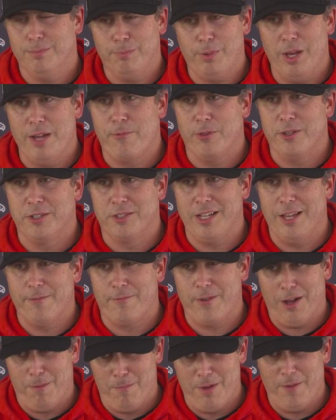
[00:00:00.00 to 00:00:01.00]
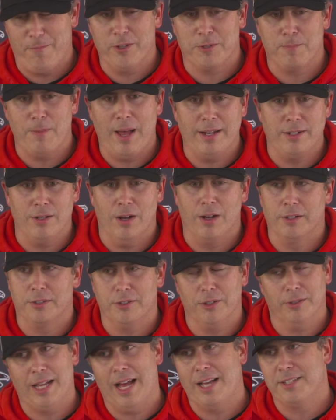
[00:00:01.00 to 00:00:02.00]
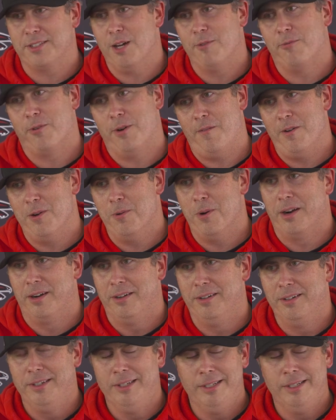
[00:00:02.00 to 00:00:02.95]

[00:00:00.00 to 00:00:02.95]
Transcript: Played for the CFL Memphis Mad Dogs. So guys come from everywhere.